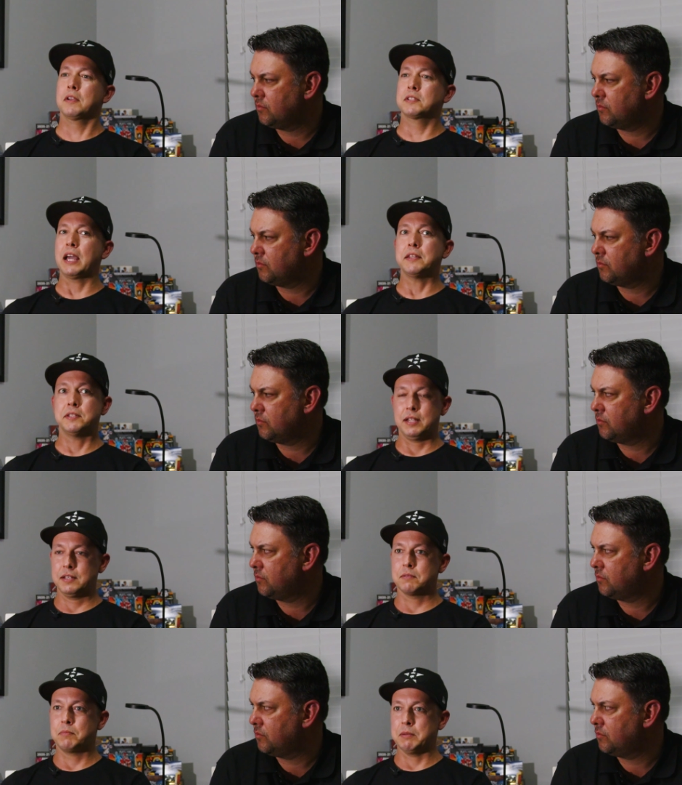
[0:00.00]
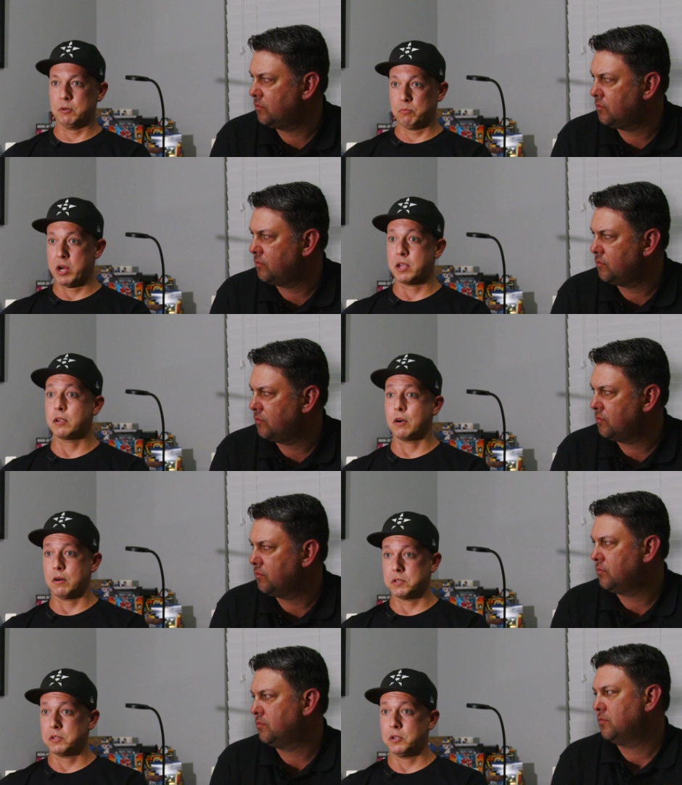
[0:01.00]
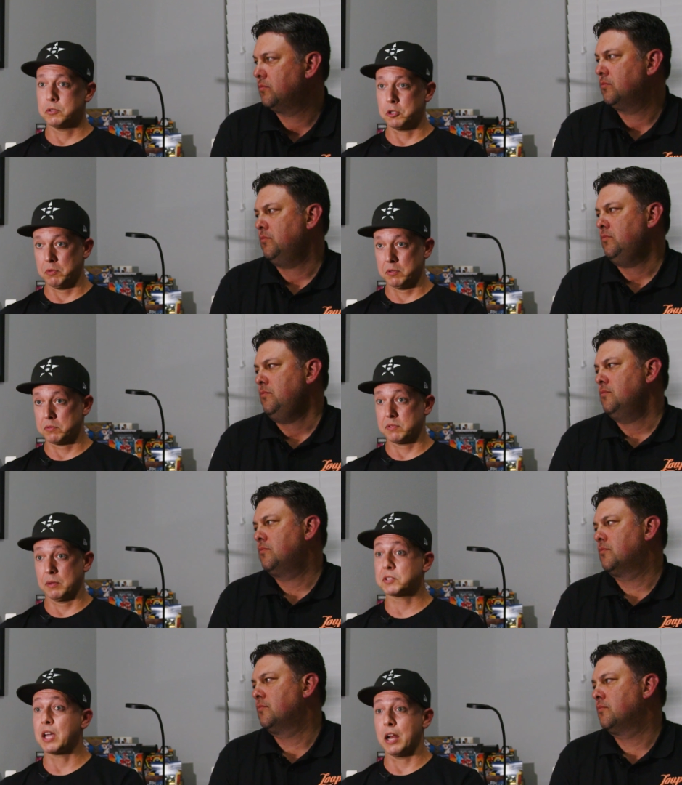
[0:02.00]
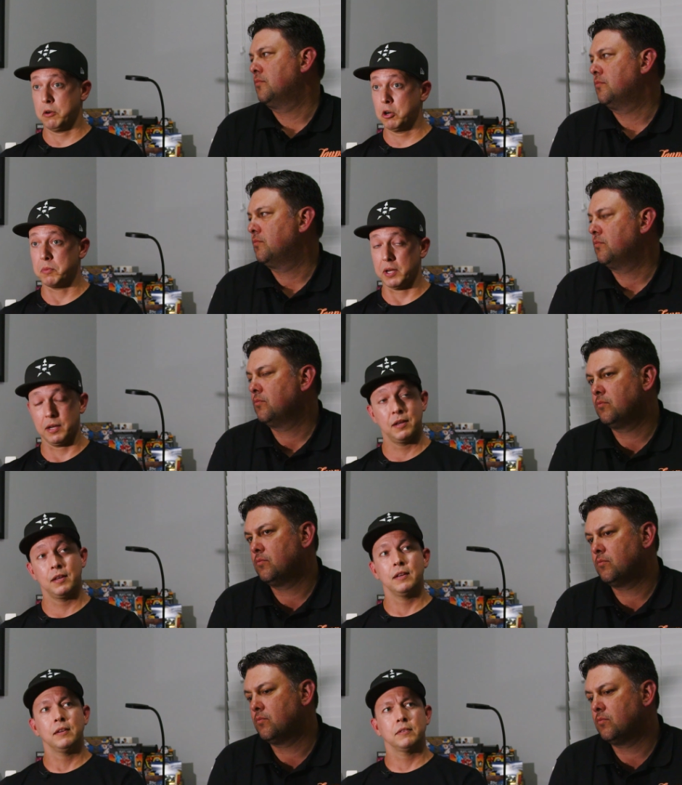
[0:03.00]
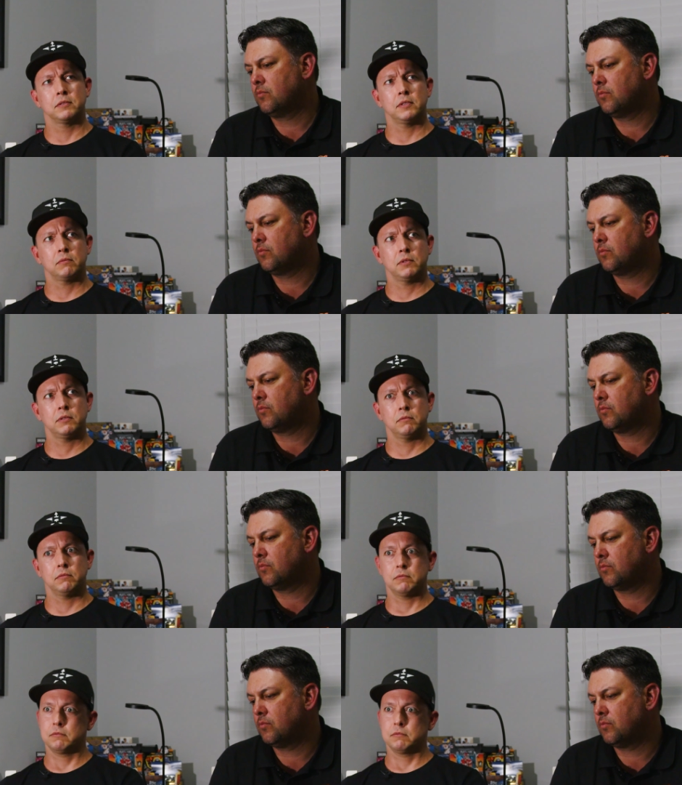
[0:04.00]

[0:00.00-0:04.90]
Speaker 1: because I had seen some people breaking cars on YouTube. It was, was kind of new to me. I'm like, why don't